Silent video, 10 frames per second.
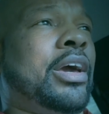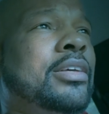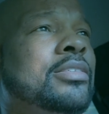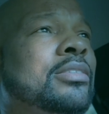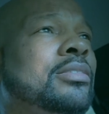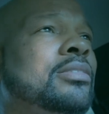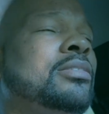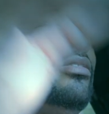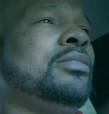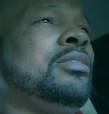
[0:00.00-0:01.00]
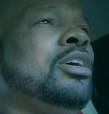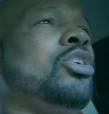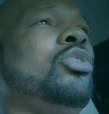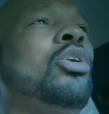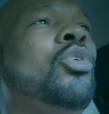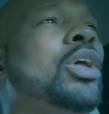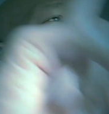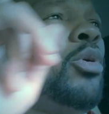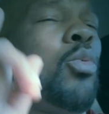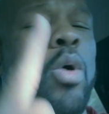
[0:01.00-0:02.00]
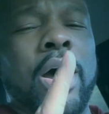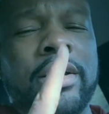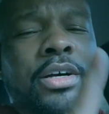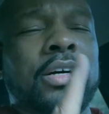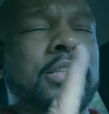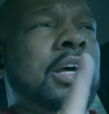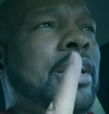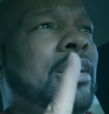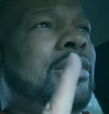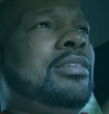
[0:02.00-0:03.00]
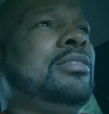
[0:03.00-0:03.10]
case. You don't need but one good thing.